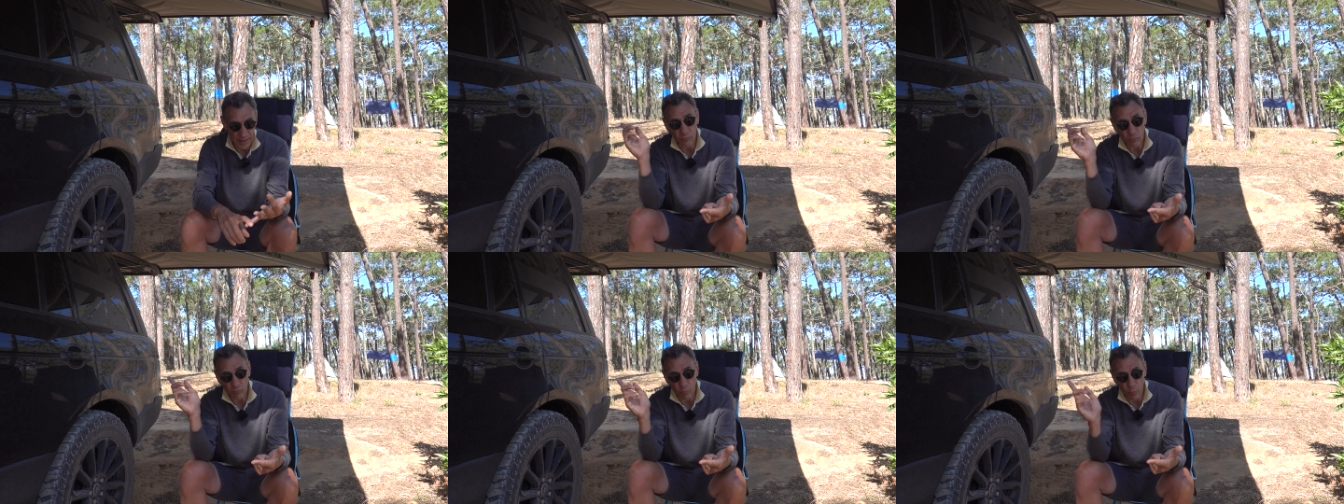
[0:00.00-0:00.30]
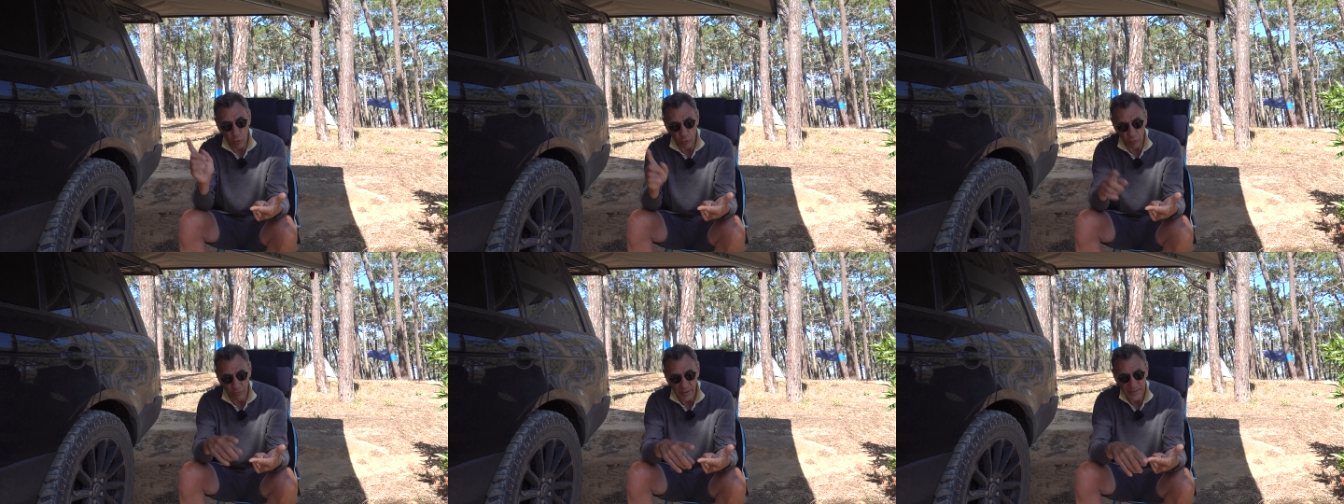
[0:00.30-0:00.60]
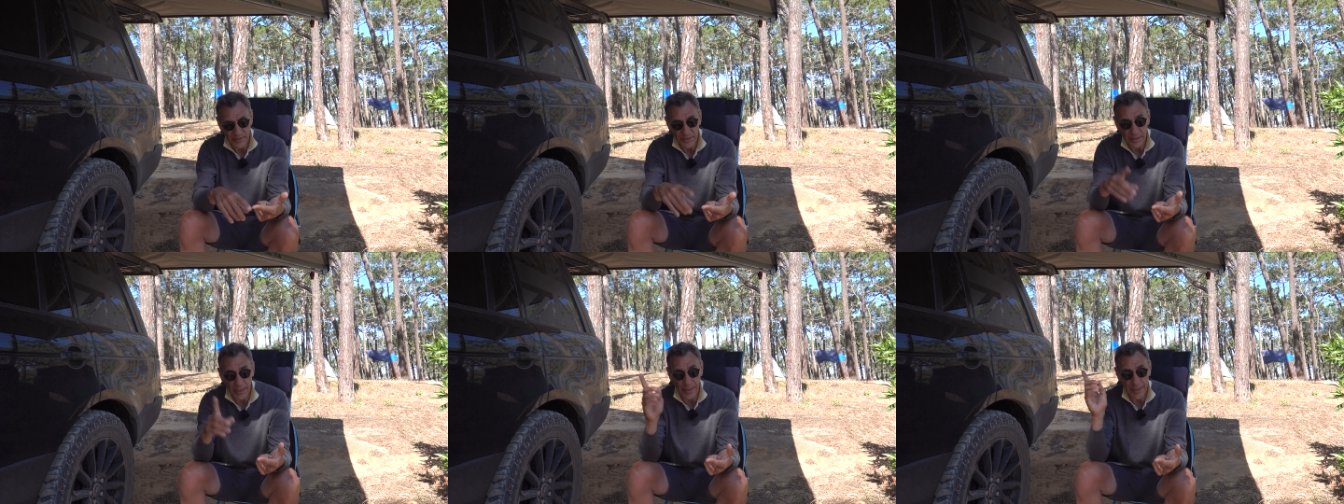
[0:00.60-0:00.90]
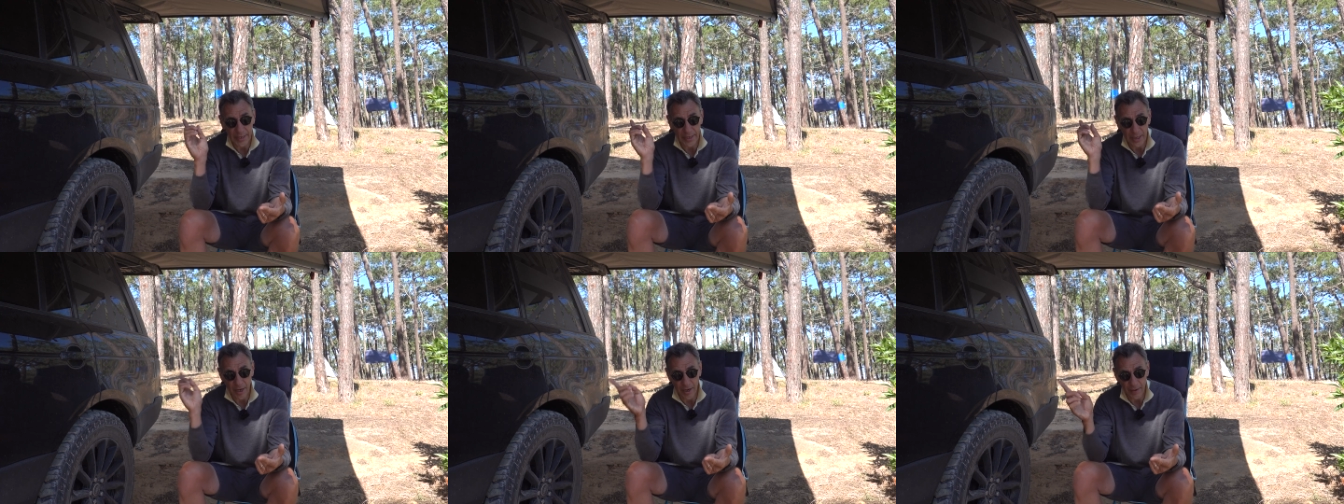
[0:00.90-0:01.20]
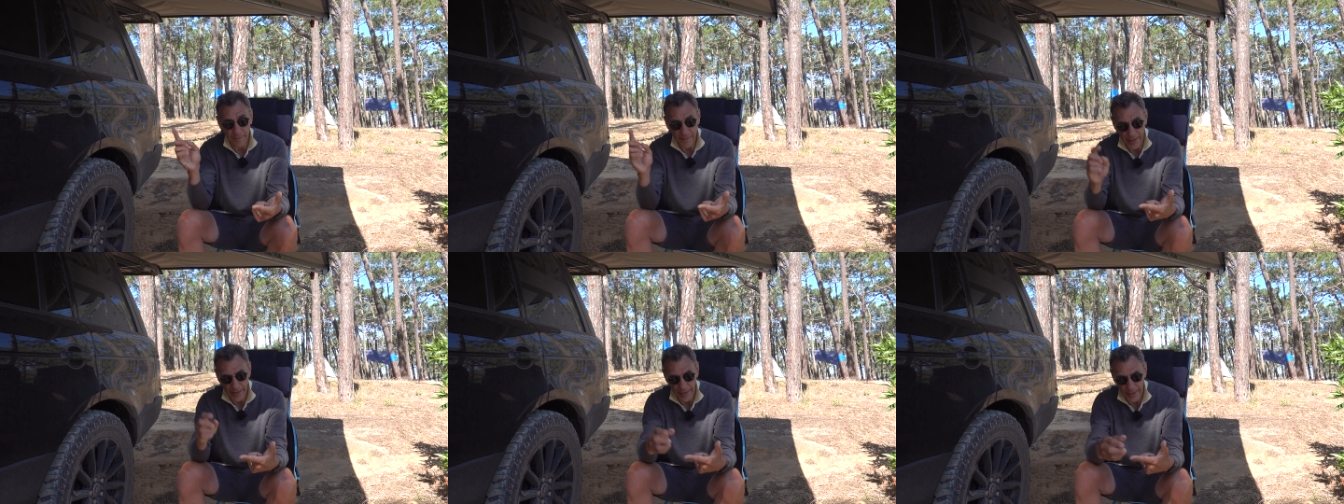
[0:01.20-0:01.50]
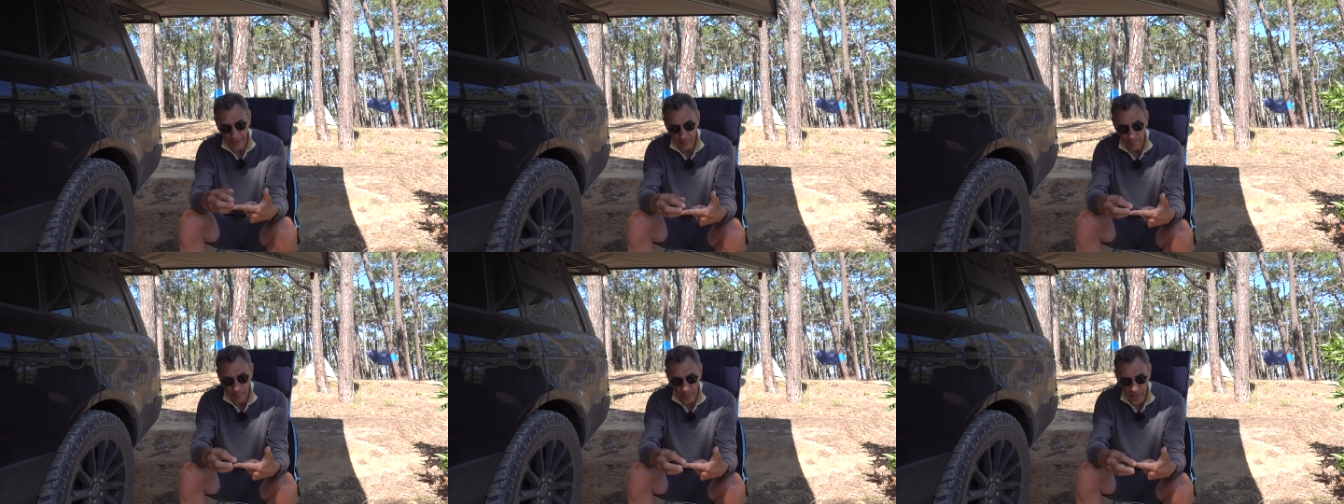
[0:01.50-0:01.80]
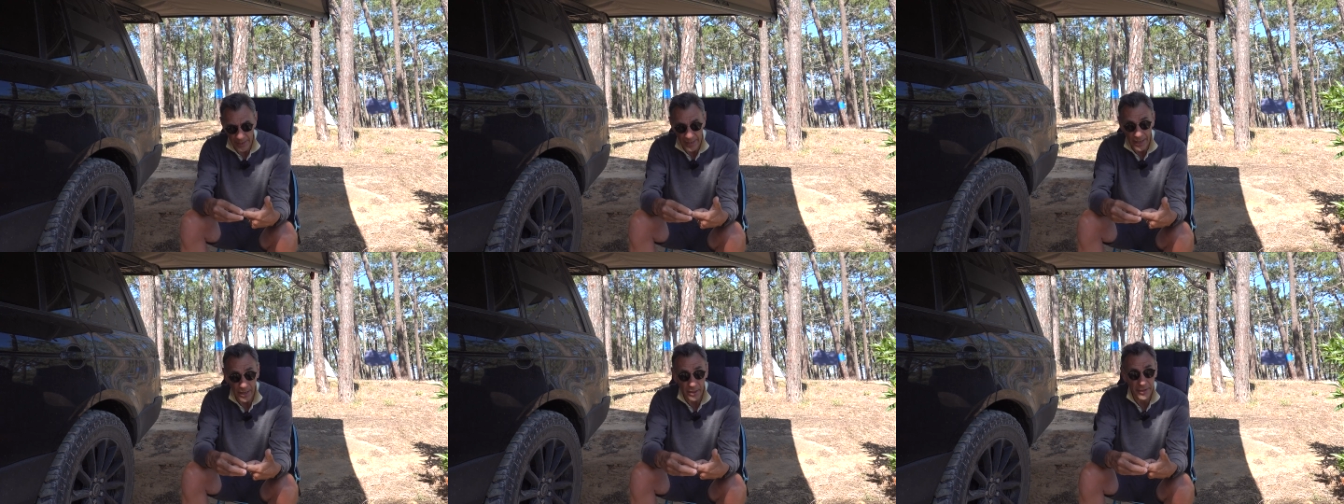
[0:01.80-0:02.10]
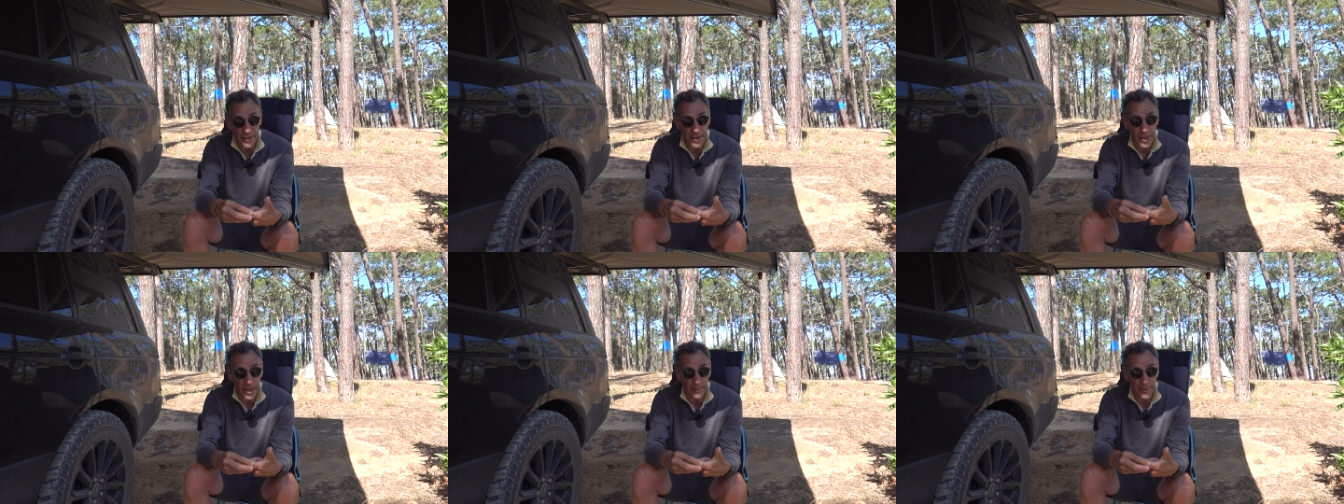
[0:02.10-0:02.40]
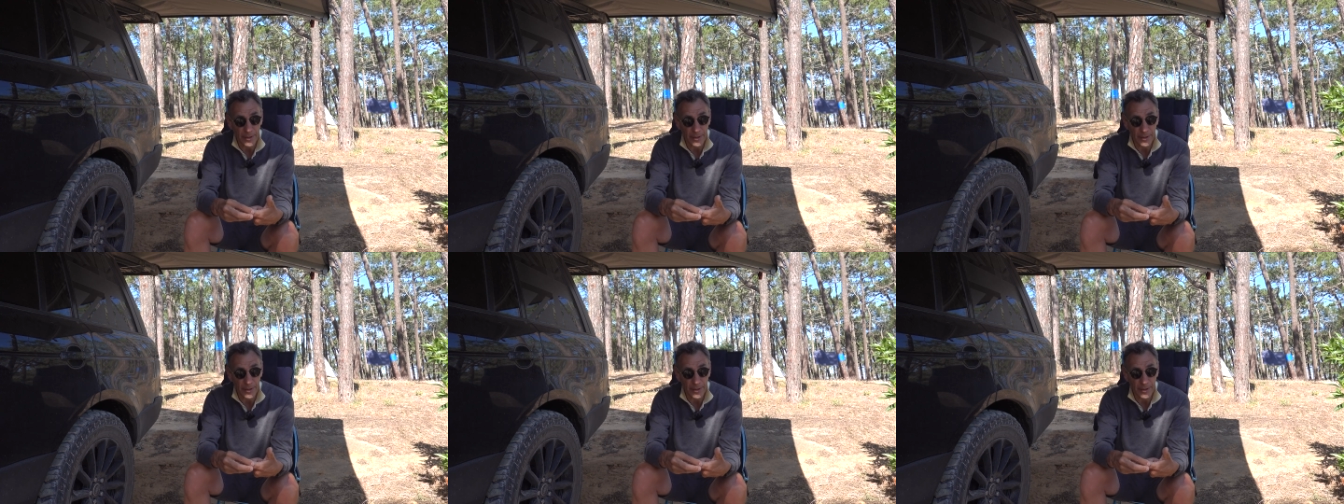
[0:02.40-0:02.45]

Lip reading: More recently I've had my Alucab